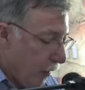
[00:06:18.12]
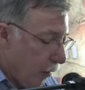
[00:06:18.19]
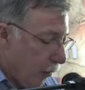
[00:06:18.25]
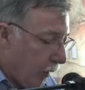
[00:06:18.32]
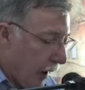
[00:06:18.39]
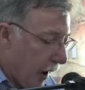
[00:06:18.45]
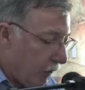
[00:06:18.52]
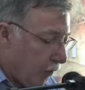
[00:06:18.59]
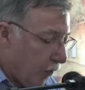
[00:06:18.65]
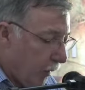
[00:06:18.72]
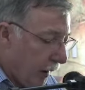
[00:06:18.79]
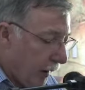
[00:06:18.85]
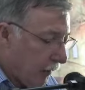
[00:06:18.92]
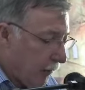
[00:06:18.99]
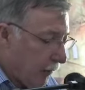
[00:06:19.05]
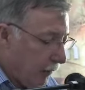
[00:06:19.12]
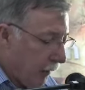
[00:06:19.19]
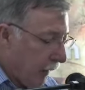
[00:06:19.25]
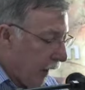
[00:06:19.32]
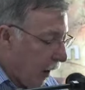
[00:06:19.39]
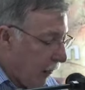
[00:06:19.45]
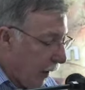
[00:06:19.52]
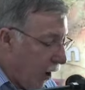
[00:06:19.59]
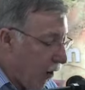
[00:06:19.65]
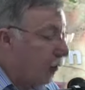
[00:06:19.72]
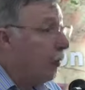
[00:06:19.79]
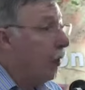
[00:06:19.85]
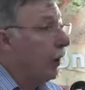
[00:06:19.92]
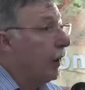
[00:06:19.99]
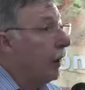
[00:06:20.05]
We have to act when they are
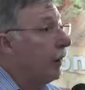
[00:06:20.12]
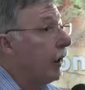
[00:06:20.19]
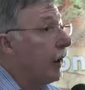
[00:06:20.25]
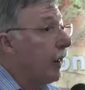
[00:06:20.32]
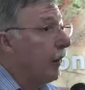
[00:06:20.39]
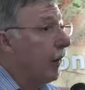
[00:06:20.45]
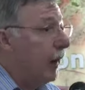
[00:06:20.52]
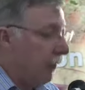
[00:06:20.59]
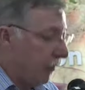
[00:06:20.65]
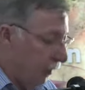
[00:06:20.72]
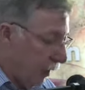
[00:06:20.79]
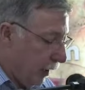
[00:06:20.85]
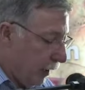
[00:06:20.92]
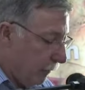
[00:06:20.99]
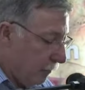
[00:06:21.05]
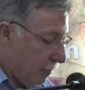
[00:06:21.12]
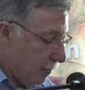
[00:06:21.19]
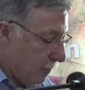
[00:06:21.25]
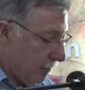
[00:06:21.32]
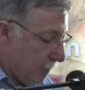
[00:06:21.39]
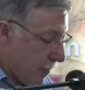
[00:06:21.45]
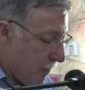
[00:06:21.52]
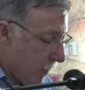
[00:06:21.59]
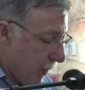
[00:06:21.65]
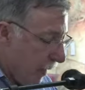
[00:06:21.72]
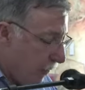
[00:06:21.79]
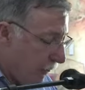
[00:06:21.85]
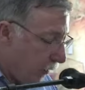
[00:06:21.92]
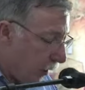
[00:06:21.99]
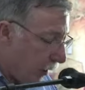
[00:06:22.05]
both working together as a team.
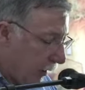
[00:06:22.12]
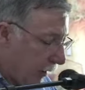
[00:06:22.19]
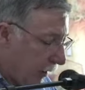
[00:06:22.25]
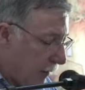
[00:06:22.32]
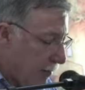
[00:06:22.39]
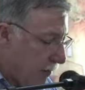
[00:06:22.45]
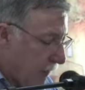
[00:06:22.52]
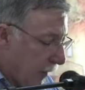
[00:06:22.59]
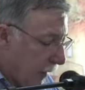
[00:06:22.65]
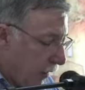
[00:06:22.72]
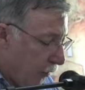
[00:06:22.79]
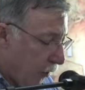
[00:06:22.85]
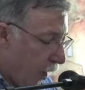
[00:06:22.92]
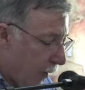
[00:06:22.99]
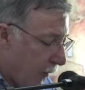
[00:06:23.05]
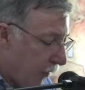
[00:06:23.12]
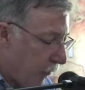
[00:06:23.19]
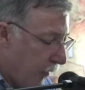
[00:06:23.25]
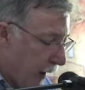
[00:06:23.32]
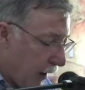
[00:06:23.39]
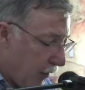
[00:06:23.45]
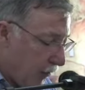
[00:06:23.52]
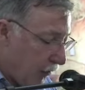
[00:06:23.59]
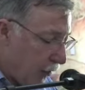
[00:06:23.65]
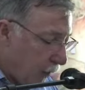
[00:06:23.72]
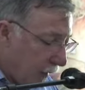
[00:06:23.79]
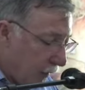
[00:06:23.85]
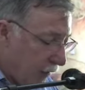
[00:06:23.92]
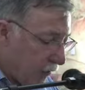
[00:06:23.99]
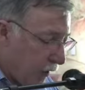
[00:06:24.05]
Finally, timing relates to
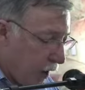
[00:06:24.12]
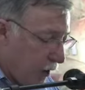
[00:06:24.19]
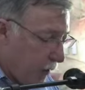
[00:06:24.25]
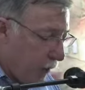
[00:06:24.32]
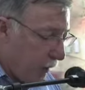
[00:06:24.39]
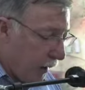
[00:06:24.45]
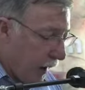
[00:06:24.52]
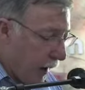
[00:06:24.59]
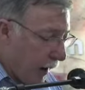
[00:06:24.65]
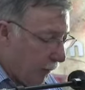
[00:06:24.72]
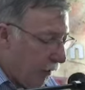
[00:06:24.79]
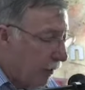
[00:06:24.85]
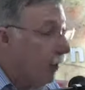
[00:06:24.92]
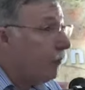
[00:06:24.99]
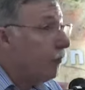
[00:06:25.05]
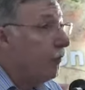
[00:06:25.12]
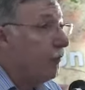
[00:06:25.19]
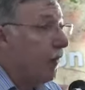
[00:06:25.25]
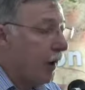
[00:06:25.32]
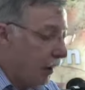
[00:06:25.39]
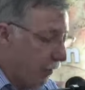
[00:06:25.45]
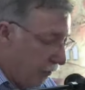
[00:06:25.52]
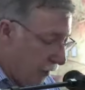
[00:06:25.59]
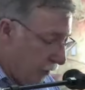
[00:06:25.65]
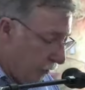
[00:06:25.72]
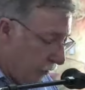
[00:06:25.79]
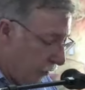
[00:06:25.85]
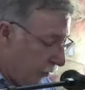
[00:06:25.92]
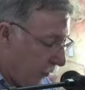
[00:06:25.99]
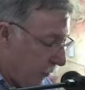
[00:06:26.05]
when the soluble carbon from
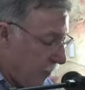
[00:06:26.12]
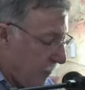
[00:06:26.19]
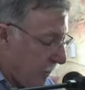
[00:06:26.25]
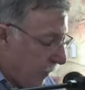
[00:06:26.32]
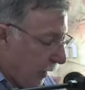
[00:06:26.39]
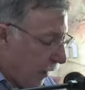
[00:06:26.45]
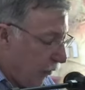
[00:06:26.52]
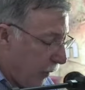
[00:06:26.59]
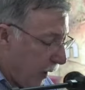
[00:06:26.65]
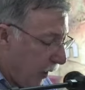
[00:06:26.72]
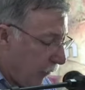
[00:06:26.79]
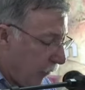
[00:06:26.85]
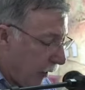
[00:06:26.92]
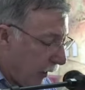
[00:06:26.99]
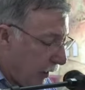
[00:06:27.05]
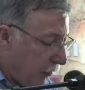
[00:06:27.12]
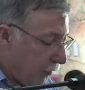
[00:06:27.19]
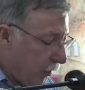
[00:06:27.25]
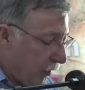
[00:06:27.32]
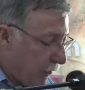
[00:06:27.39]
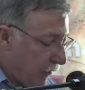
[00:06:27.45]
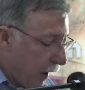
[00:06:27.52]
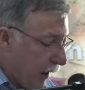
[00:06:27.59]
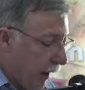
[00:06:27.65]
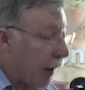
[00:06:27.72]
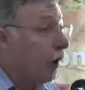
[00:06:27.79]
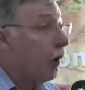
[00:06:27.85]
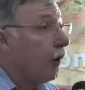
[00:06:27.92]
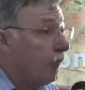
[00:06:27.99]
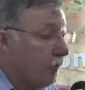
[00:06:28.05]
photosynthesis is being released to the
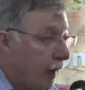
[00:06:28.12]
fungi